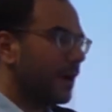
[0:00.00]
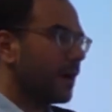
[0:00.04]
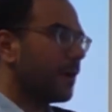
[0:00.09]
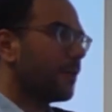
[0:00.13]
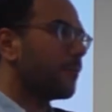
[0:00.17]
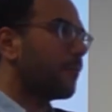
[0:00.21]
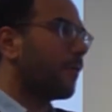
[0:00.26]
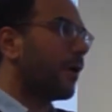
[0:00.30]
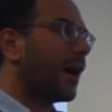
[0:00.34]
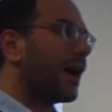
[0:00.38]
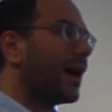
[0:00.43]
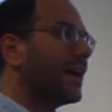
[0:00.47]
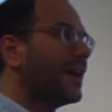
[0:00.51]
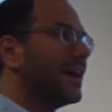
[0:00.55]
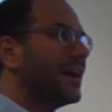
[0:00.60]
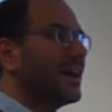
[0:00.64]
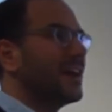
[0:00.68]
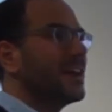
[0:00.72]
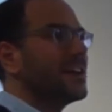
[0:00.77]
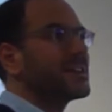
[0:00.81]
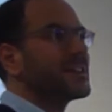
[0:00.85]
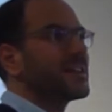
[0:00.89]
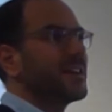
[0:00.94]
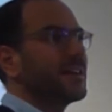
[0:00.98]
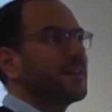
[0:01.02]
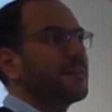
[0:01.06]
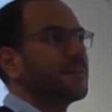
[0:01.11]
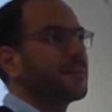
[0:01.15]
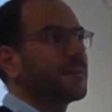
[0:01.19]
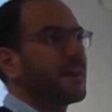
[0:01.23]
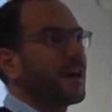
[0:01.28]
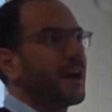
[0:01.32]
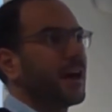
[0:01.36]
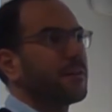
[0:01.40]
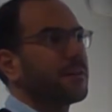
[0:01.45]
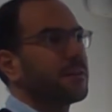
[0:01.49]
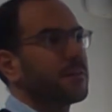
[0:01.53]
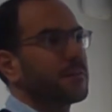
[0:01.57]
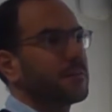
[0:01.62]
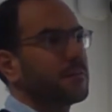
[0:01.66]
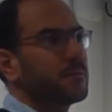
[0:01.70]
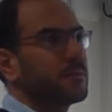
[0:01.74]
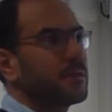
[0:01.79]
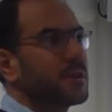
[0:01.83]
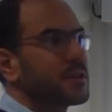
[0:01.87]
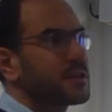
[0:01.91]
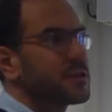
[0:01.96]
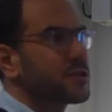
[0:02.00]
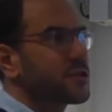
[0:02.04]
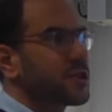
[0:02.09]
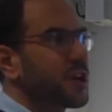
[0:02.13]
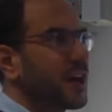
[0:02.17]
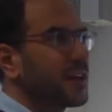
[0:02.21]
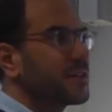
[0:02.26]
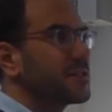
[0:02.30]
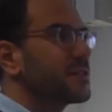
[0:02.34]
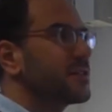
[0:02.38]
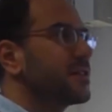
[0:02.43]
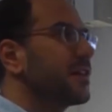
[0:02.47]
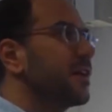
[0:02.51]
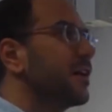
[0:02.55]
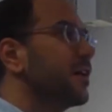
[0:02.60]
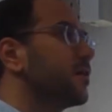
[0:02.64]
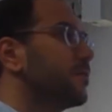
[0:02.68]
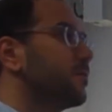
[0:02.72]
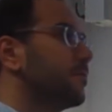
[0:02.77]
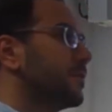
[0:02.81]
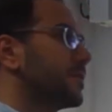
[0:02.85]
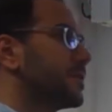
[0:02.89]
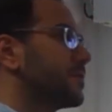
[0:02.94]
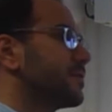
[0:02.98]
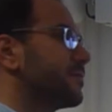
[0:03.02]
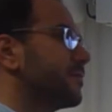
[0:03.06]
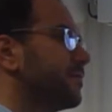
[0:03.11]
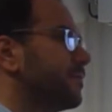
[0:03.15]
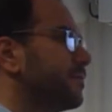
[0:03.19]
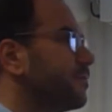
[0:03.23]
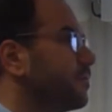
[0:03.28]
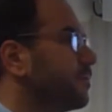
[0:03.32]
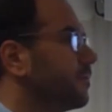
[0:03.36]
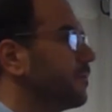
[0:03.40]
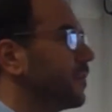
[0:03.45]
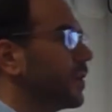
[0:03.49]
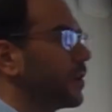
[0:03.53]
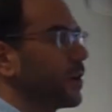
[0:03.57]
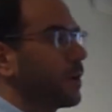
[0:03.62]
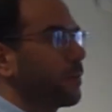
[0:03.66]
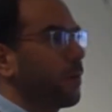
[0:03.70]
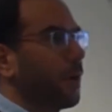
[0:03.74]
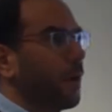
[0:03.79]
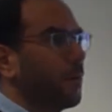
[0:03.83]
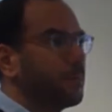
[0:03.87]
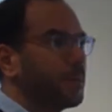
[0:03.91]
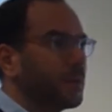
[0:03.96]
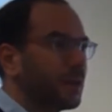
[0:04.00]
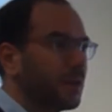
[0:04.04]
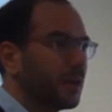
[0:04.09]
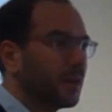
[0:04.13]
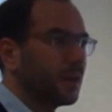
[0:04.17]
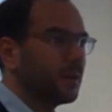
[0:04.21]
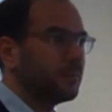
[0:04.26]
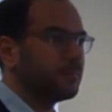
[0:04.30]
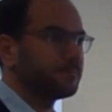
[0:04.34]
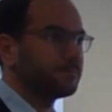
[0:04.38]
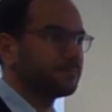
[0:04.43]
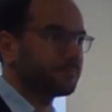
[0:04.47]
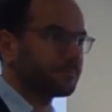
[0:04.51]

Why is it that this chancellor, who was very popular,